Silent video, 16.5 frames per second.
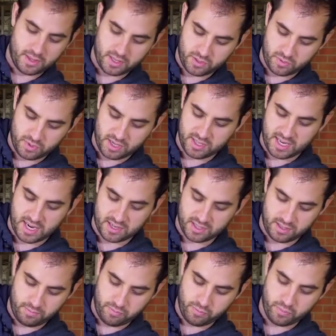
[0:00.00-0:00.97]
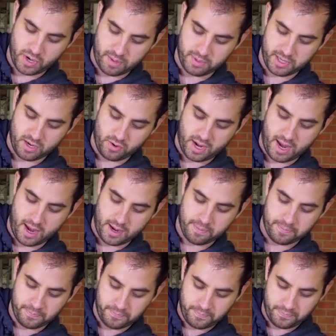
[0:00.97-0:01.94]
This one is actually probably okay.
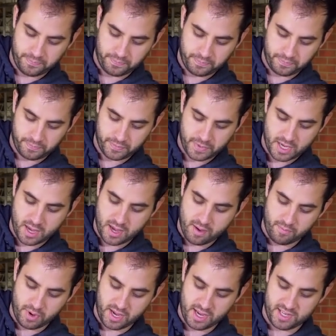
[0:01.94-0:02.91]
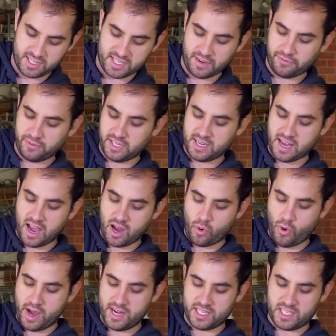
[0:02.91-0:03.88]
But it's definitely not
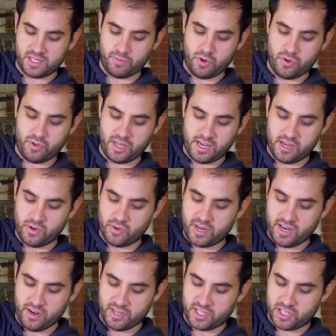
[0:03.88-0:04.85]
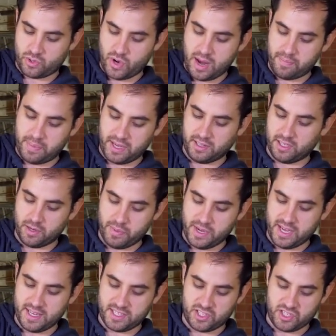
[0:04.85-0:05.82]
quite as smooth, and you hear it scraping a little
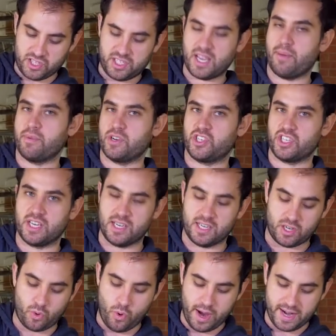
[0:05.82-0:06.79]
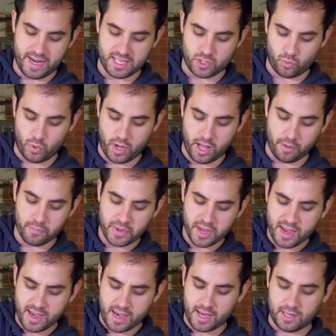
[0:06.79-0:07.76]
bit. It's just not machined quite as well.
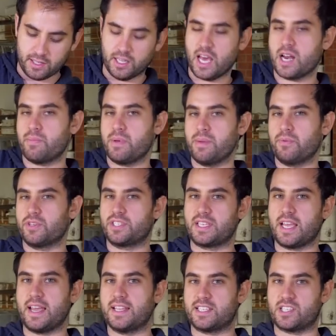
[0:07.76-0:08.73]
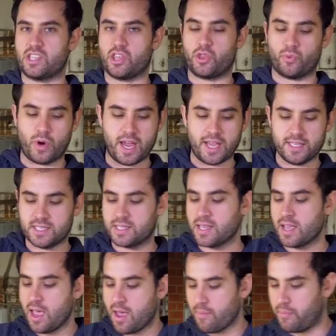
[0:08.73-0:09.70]
And a lot of people say it's the threads,
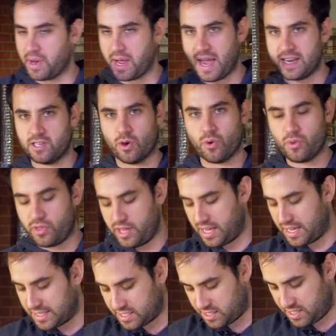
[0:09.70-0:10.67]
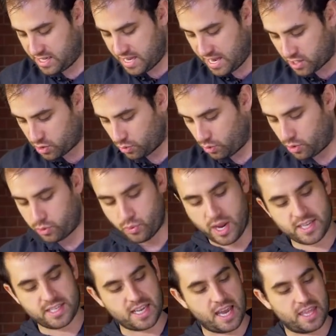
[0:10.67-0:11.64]
but I don't think it's the actual
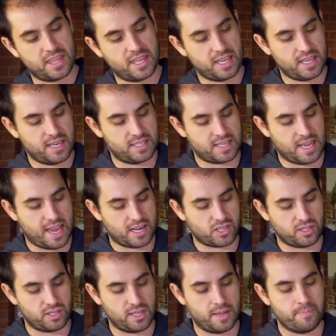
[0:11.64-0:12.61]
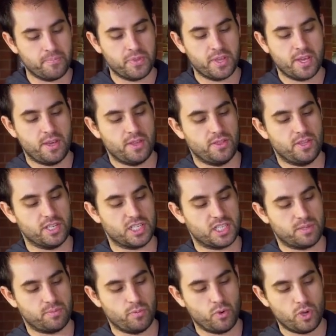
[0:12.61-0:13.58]
threads. I think it is actually the
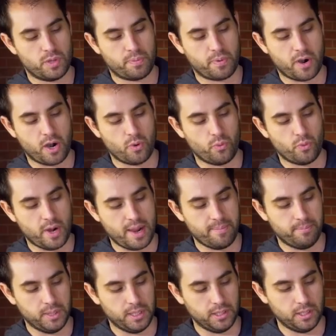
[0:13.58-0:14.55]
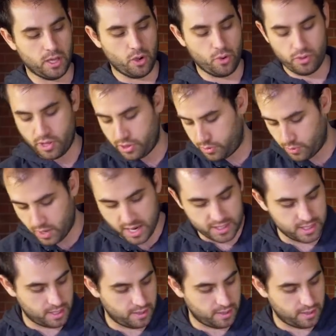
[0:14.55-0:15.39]
smooth part right below the threads.